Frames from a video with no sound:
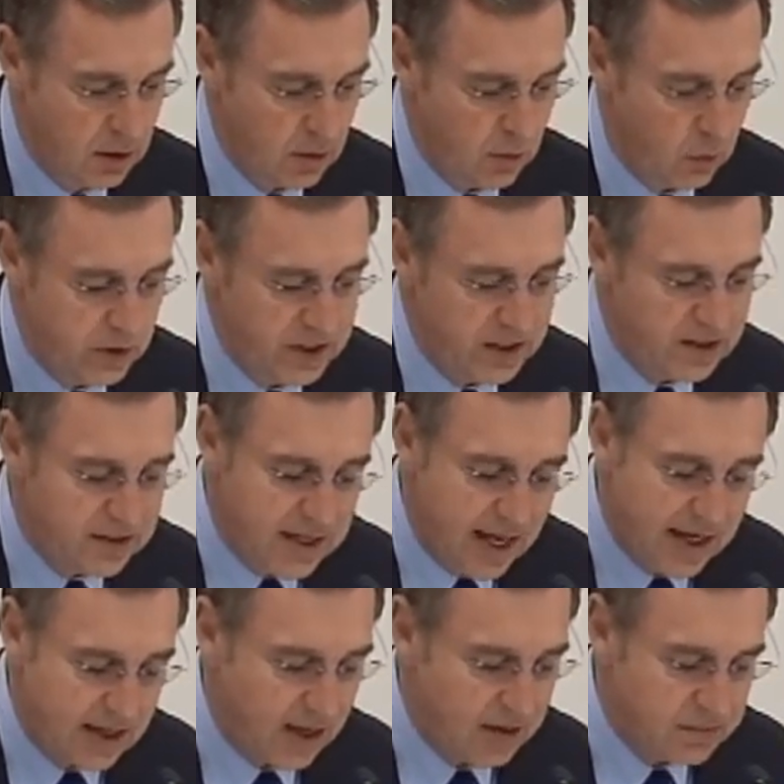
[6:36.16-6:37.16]
We need to
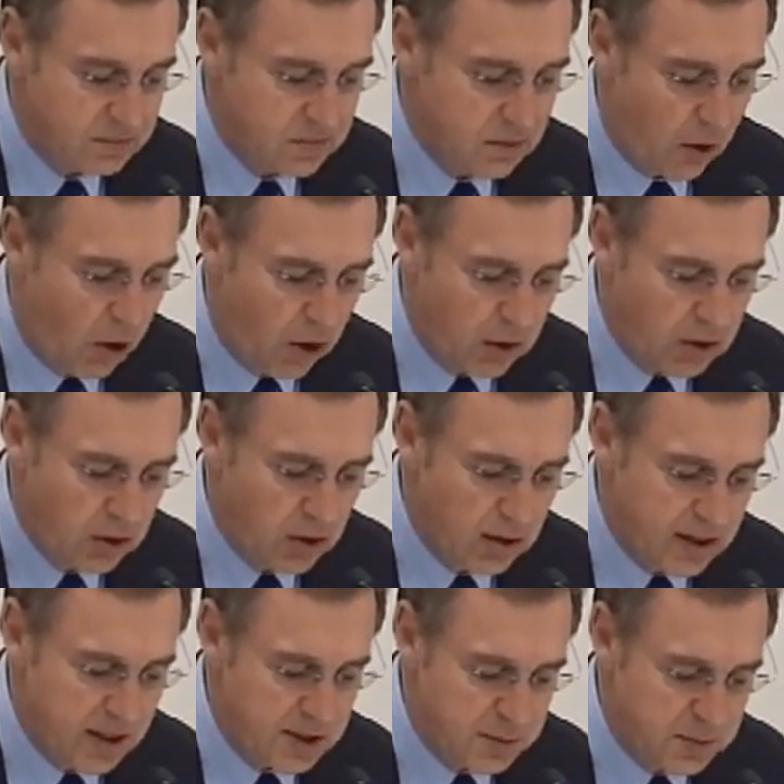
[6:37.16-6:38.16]
take a hard
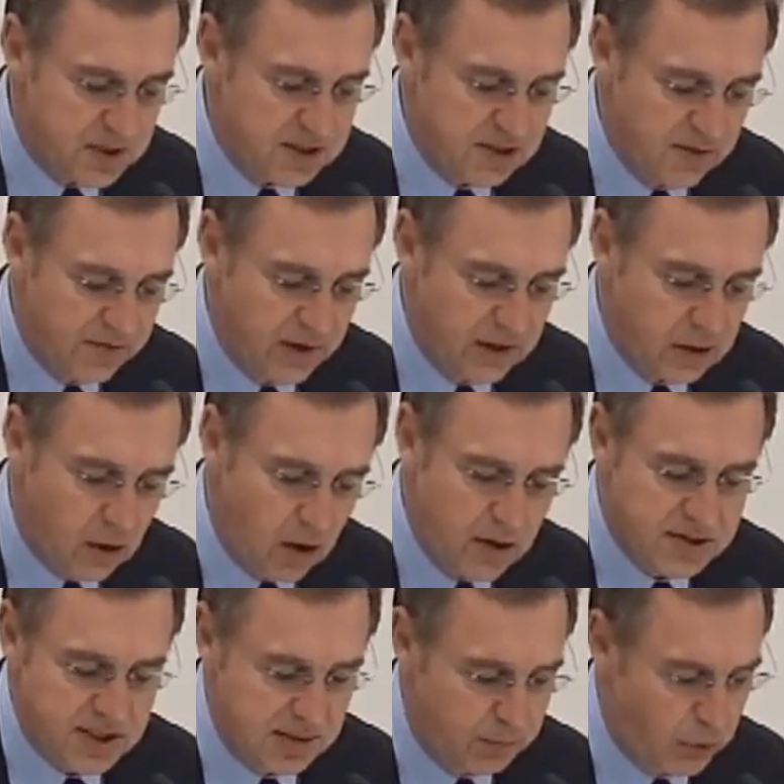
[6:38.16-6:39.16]
look at specific
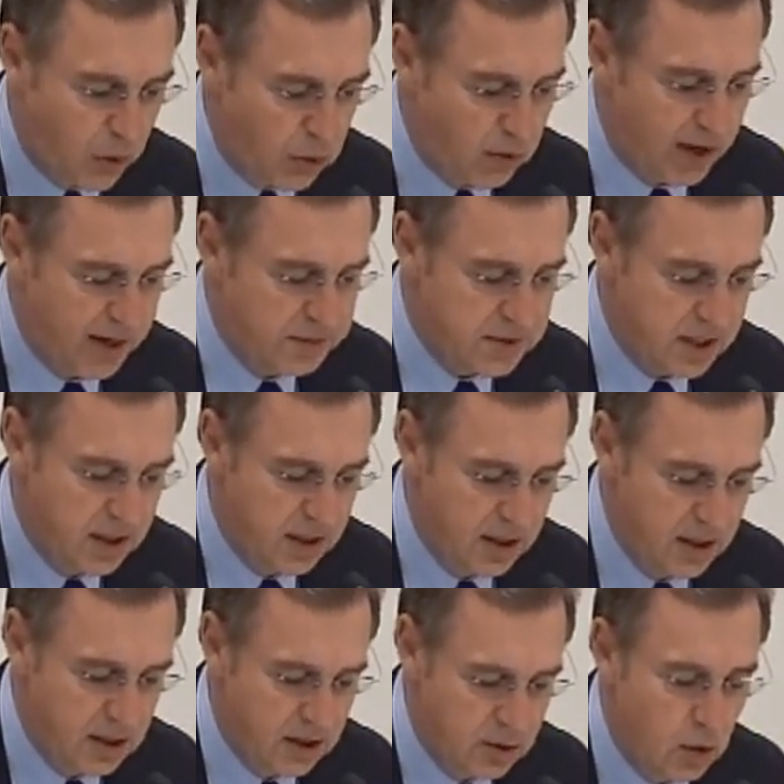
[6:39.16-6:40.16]
CARSI programs
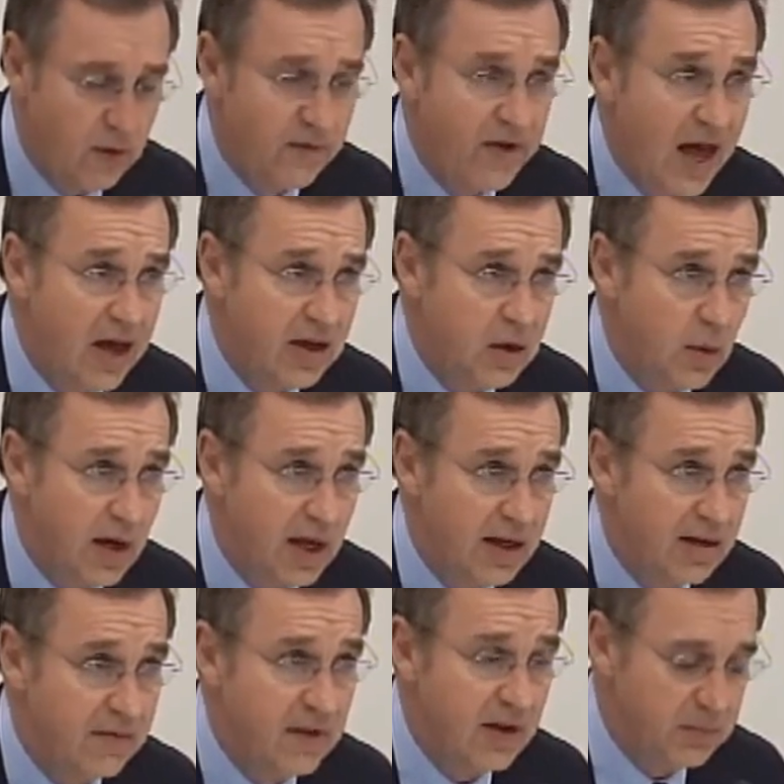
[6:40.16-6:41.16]
to evaluate
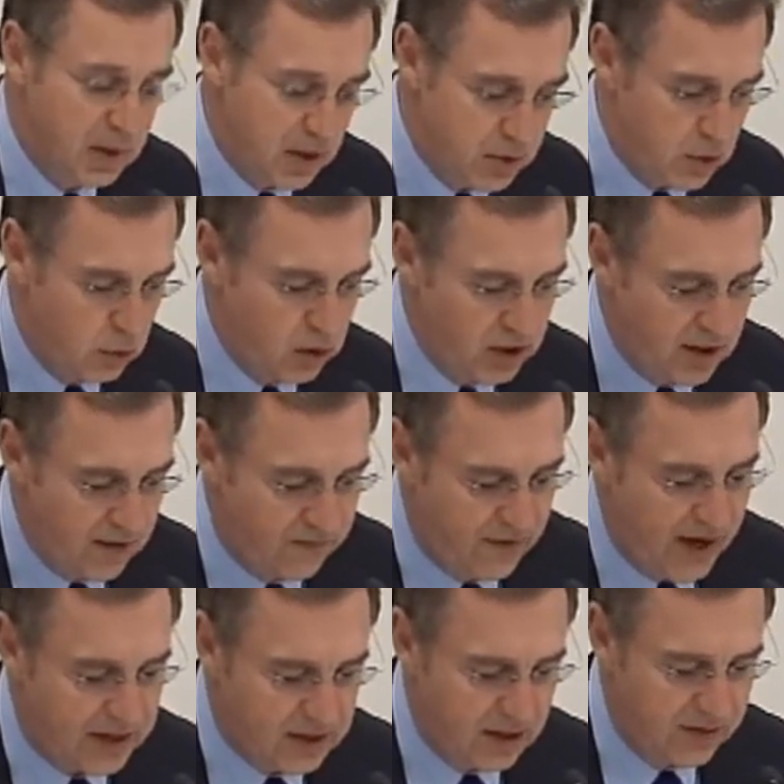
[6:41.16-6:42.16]
if they've been truly
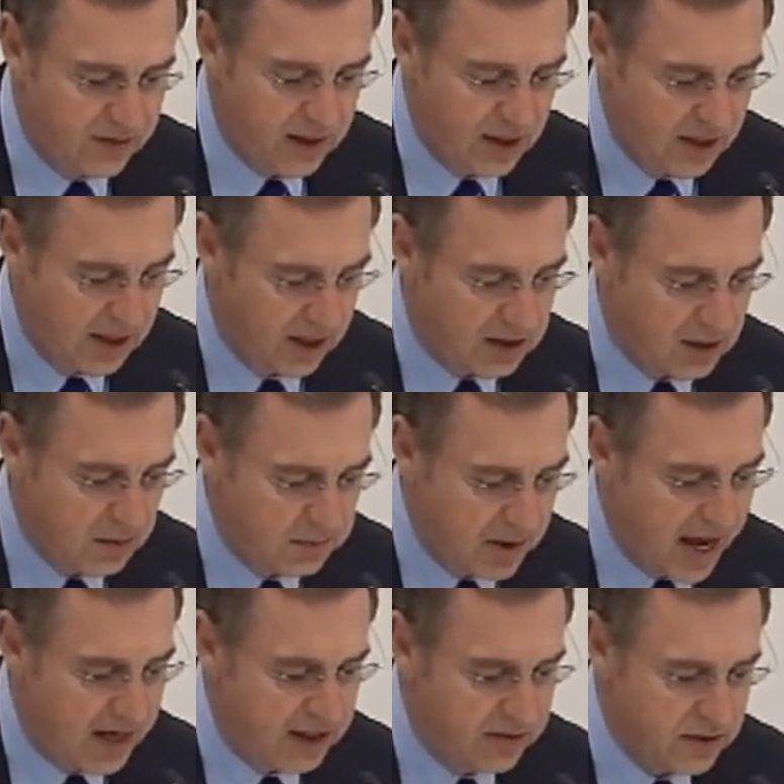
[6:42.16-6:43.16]
effective at
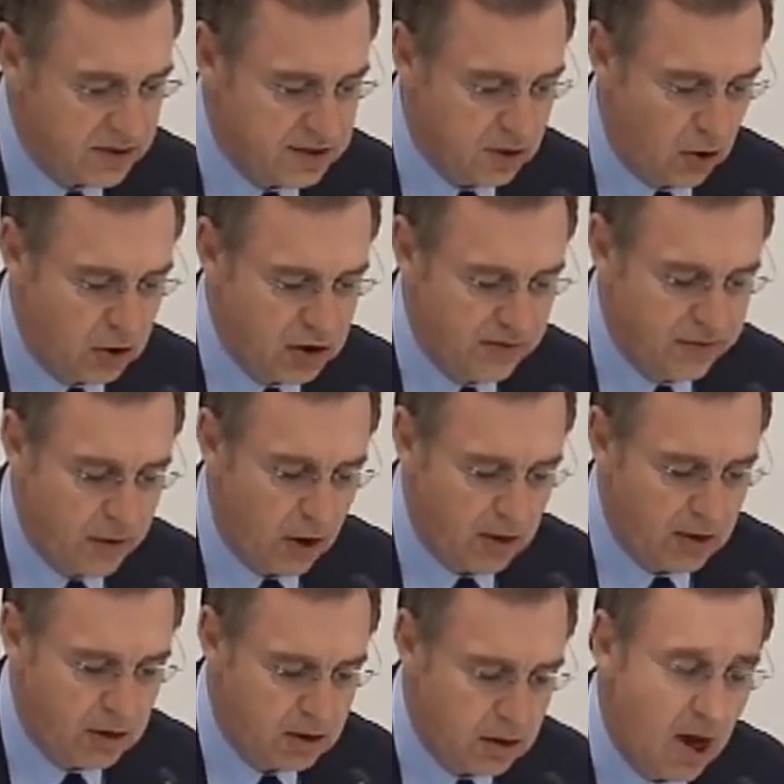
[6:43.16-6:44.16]
combating the scourge of
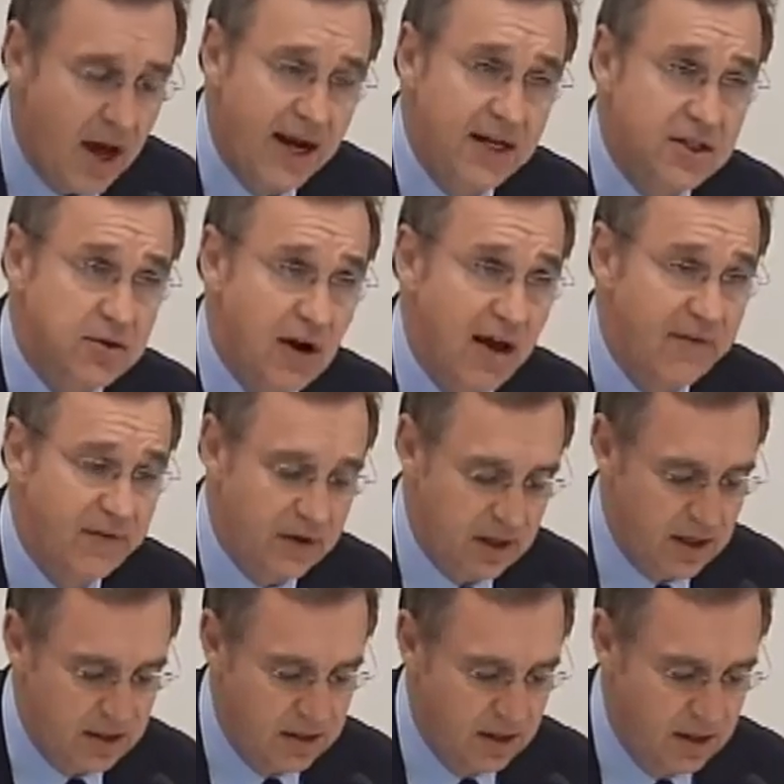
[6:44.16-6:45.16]
narcotics
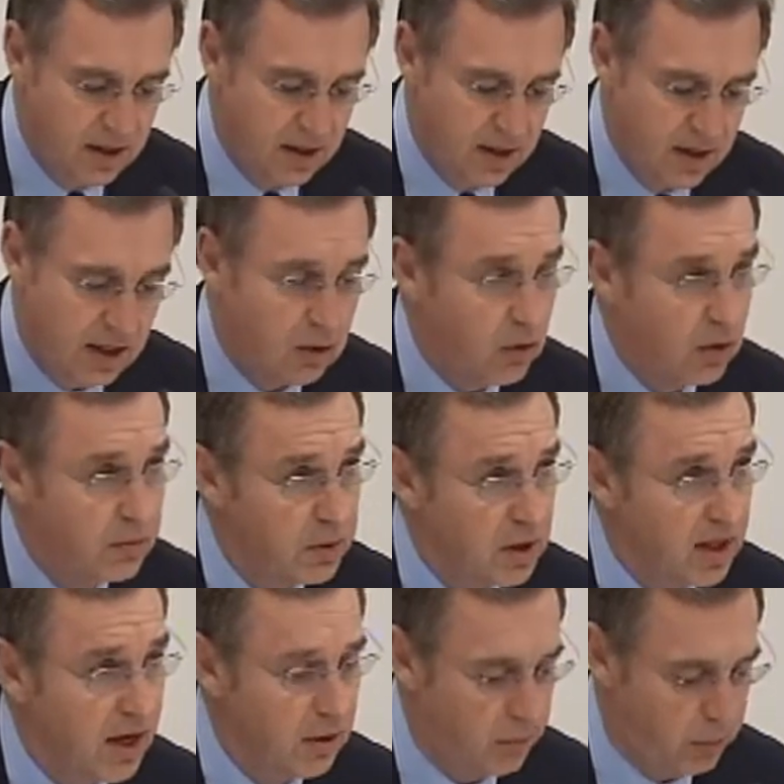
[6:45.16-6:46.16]
trafficking and
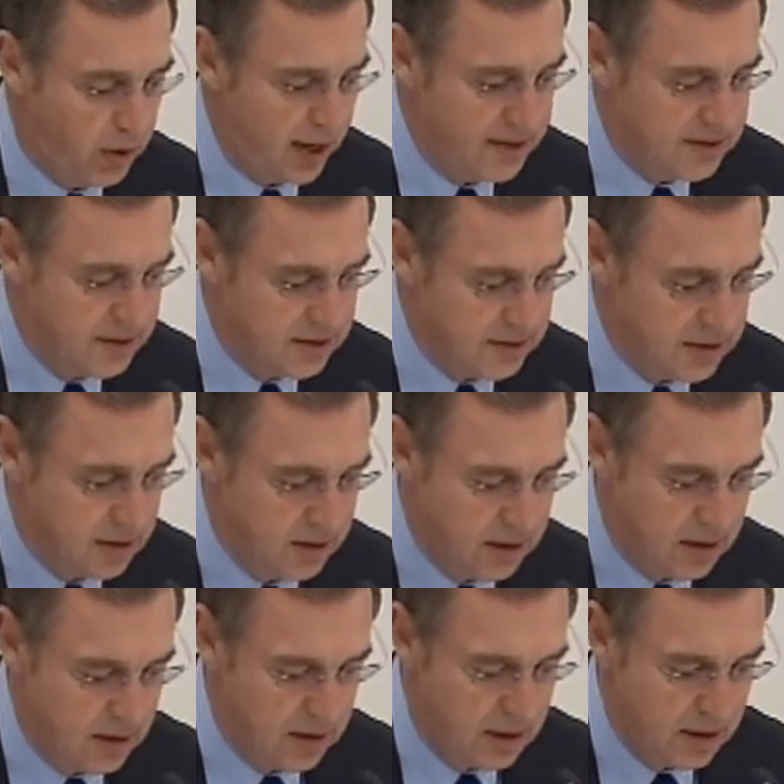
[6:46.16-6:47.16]
criminal enterprises.
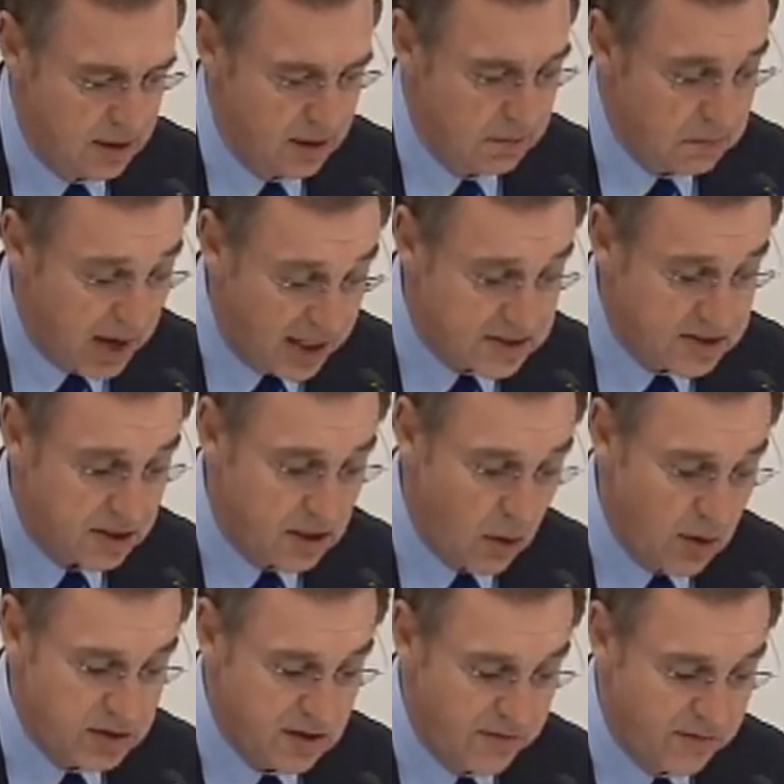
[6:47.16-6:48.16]

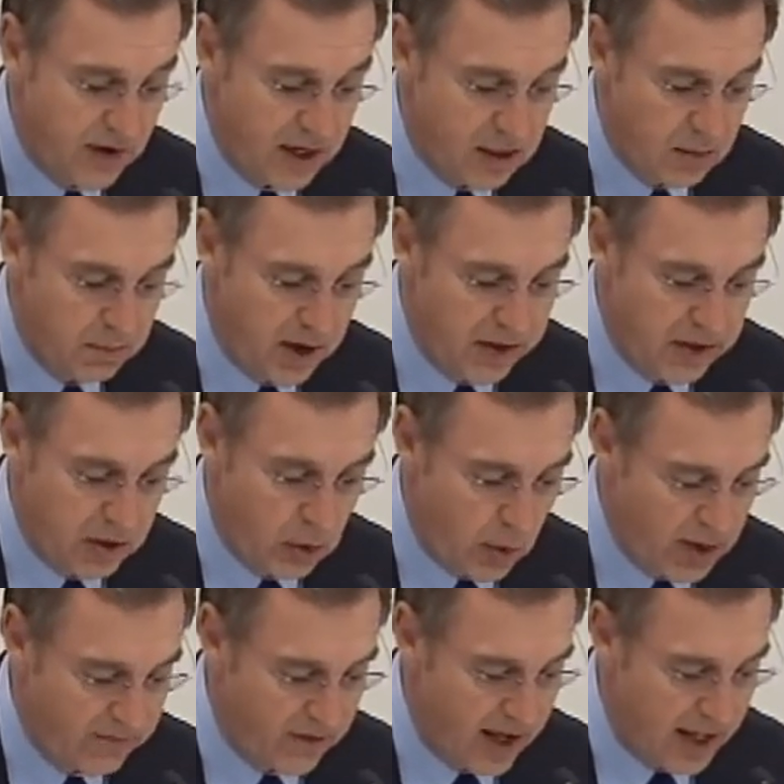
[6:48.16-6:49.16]
Mexico is affected by the
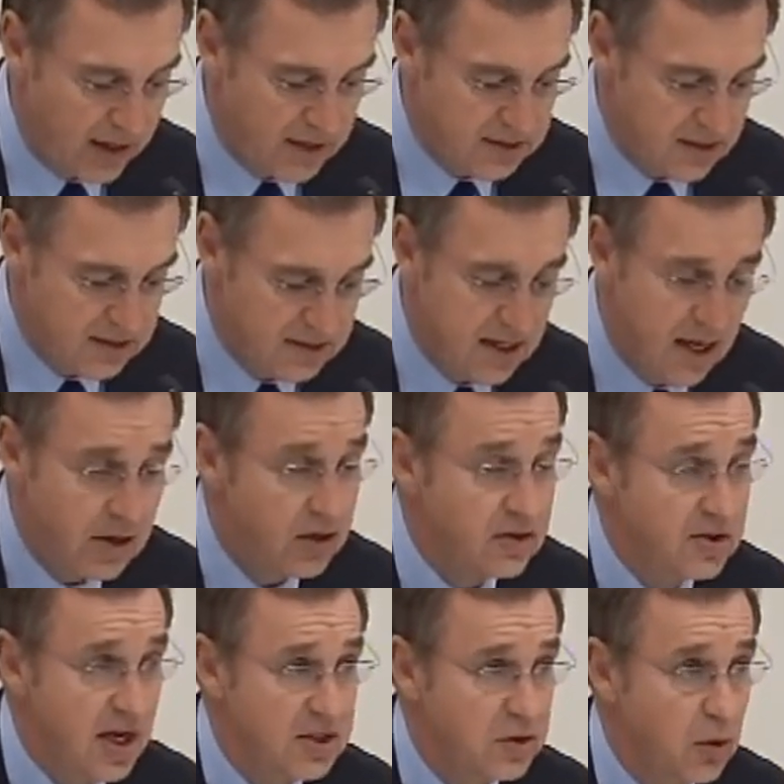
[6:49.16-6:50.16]
growing violence in
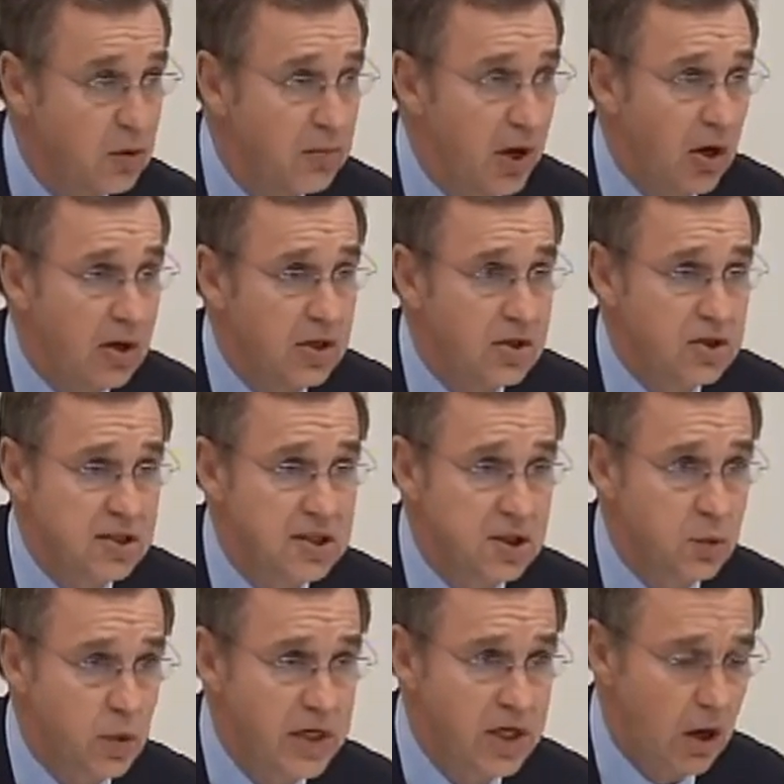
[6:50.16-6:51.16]
Central America just
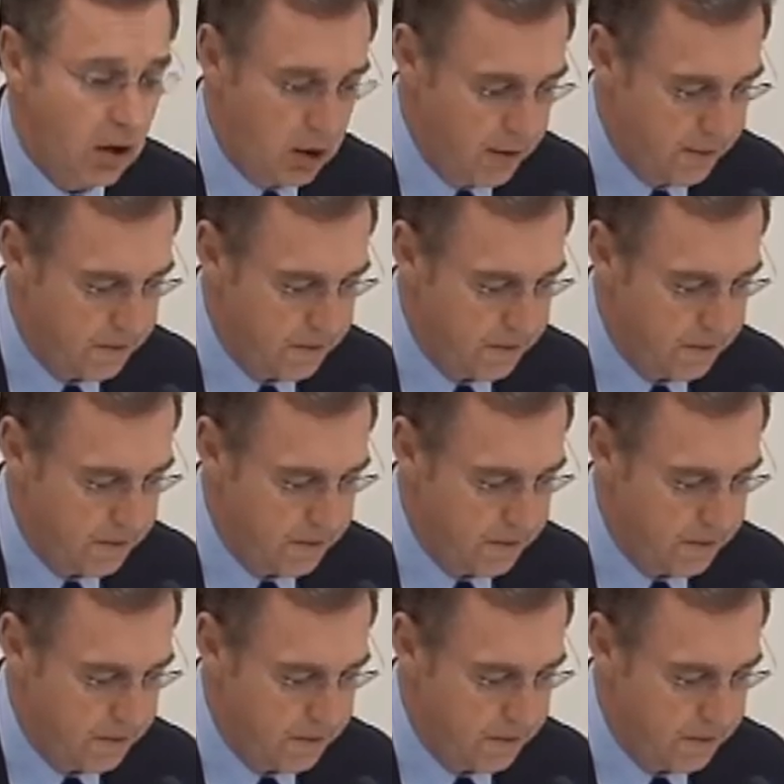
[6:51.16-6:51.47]
as we are.